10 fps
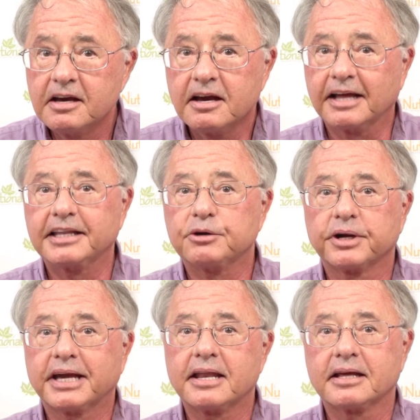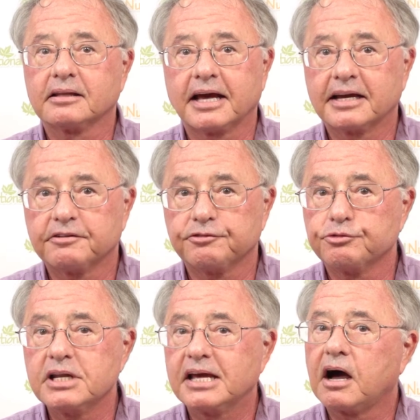and they were getting like
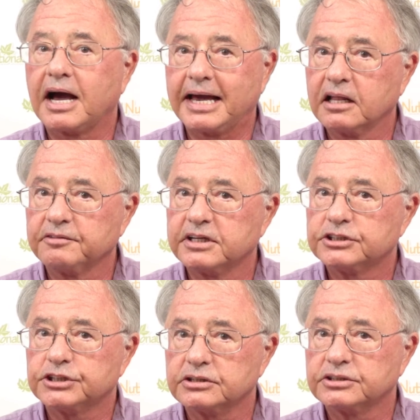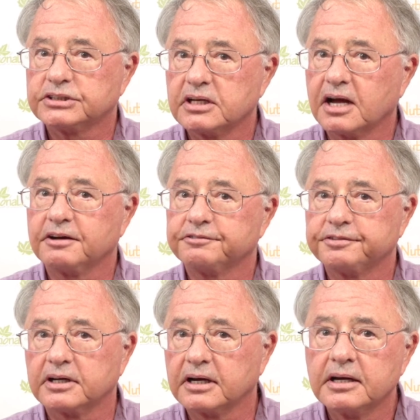really high elevations of
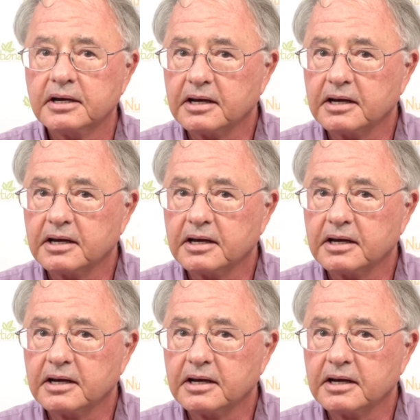uh,